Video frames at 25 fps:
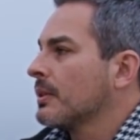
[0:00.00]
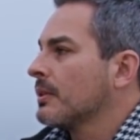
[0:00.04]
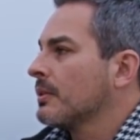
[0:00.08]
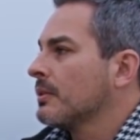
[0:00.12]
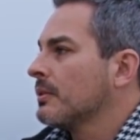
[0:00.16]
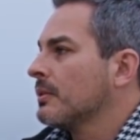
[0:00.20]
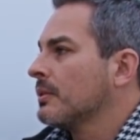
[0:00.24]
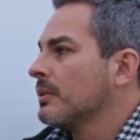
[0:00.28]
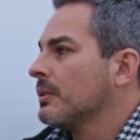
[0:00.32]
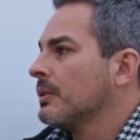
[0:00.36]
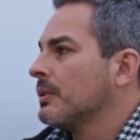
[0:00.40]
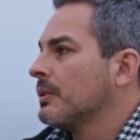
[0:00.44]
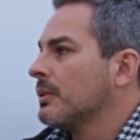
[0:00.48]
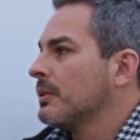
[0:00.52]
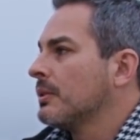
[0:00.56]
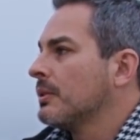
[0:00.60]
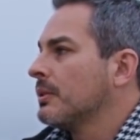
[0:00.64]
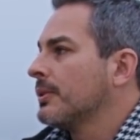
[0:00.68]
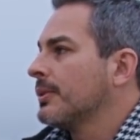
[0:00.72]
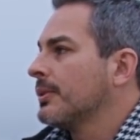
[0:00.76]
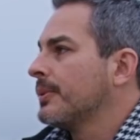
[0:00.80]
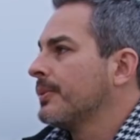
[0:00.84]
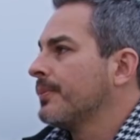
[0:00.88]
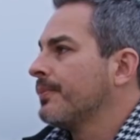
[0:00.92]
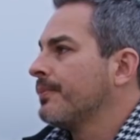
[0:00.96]

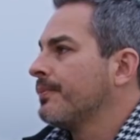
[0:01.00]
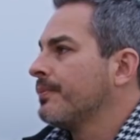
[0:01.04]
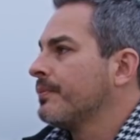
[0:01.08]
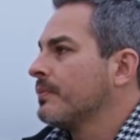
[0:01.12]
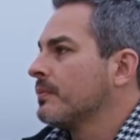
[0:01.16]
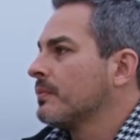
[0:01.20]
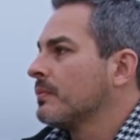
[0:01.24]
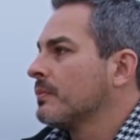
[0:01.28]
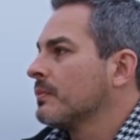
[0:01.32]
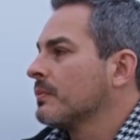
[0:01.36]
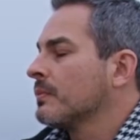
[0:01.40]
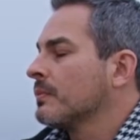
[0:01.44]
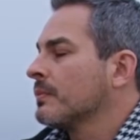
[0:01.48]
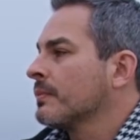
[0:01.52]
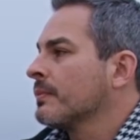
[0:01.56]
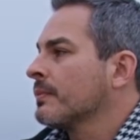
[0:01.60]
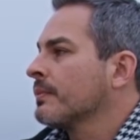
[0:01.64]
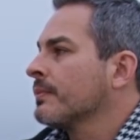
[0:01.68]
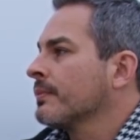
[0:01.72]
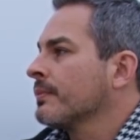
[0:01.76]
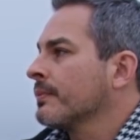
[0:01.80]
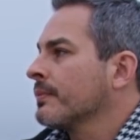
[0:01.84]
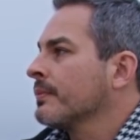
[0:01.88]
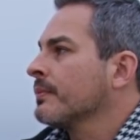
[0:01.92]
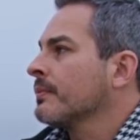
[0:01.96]

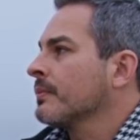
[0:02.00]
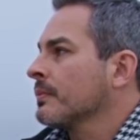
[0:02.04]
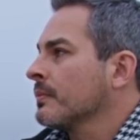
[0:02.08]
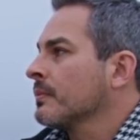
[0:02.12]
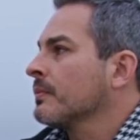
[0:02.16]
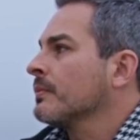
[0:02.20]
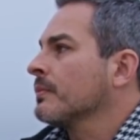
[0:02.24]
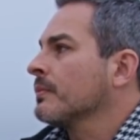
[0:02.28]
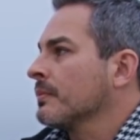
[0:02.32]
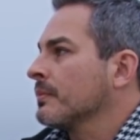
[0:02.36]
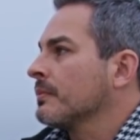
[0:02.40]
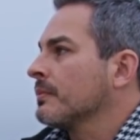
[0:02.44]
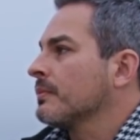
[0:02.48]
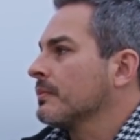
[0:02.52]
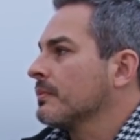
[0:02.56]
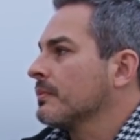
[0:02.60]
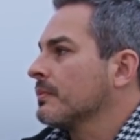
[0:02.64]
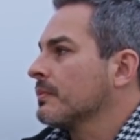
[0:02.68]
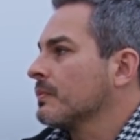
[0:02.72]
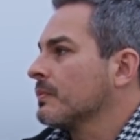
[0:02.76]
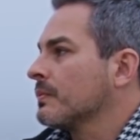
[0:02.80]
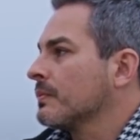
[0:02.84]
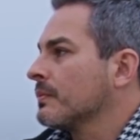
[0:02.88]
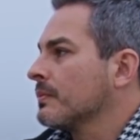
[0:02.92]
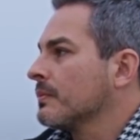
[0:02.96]

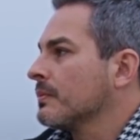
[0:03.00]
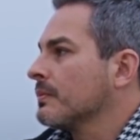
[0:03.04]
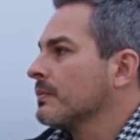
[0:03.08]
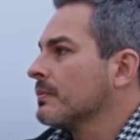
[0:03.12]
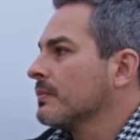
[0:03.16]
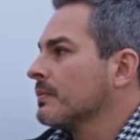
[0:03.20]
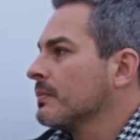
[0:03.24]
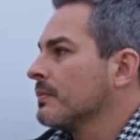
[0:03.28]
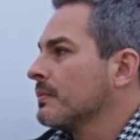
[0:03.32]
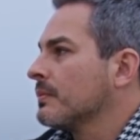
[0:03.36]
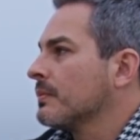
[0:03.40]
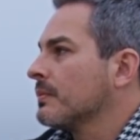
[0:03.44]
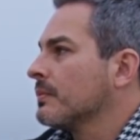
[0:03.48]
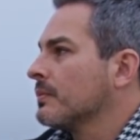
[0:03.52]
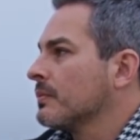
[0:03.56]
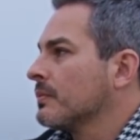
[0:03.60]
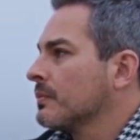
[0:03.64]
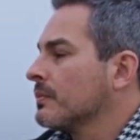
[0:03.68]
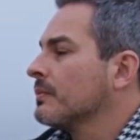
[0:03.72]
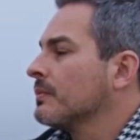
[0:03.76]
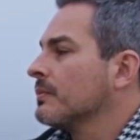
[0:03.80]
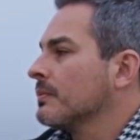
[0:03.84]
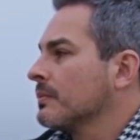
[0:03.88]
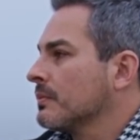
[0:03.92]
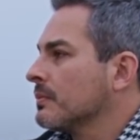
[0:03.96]

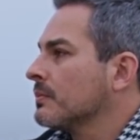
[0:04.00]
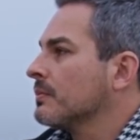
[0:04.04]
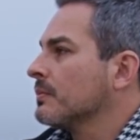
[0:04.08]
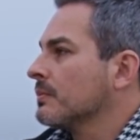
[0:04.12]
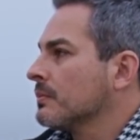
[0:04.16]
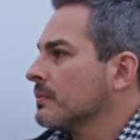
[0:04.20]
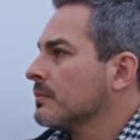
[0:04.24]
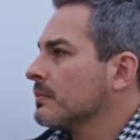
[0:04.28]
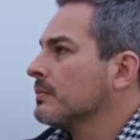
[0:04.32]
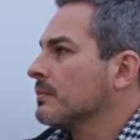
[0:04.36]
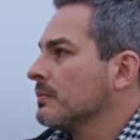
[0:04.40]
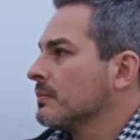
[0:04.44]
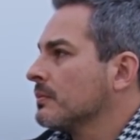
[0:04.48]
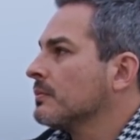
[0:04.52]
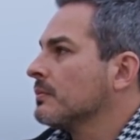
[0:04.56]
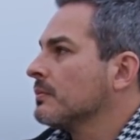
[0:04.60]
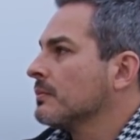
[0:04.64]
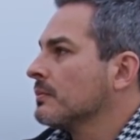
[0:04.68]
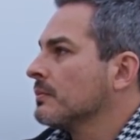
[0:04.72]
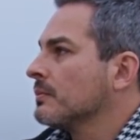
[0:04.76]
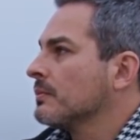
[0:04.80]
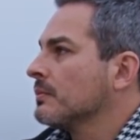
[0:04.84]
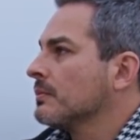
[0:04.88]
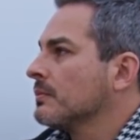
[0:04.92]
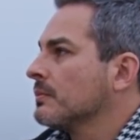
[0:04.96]

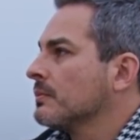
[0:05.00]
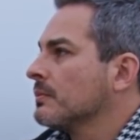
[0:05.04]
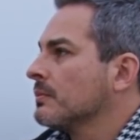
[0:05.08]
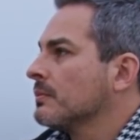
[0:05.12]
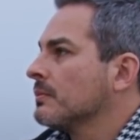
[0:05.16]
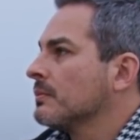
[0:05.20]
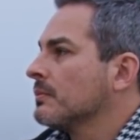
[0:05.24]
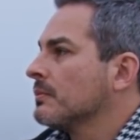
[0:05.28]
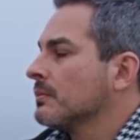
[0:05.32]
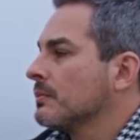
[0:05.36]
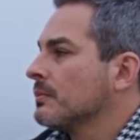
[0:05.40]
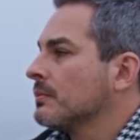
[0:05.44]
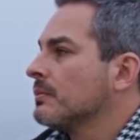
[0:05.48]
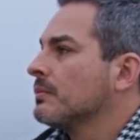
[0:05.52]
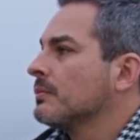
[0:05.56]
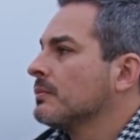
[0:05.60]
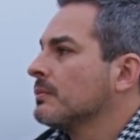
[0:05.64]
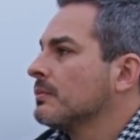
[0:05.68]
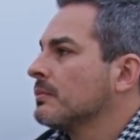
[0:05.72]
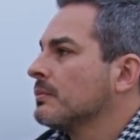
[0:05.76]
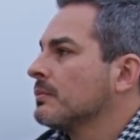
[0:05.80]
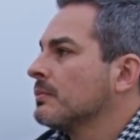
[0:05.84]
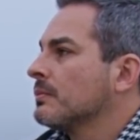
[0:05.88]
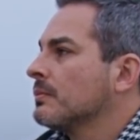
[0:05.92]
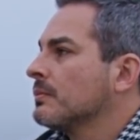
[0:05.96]

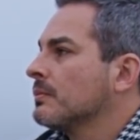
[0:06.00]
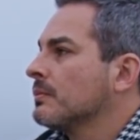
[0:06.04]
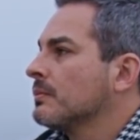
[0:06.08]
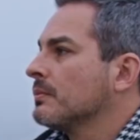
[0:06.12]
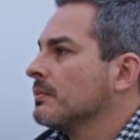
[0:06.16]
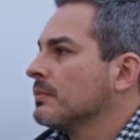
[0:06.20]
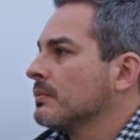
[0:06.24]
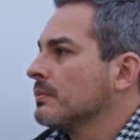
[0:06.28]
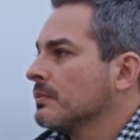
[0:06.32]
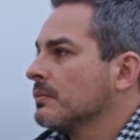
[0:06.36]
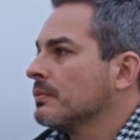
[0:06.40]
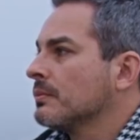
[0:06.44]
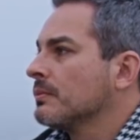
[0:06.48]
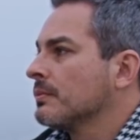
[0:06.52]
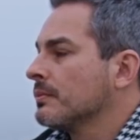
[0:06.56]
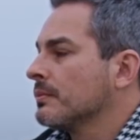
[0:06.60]
This person isn't speaking.